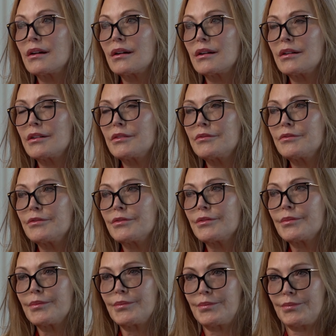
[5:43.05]
of
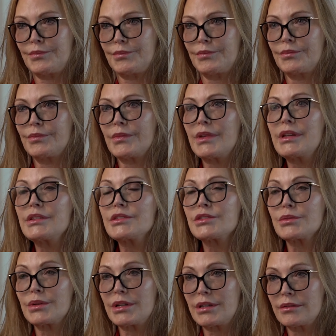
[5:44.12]

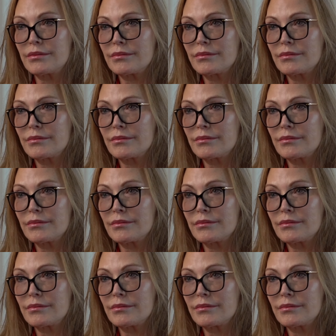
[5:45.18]
history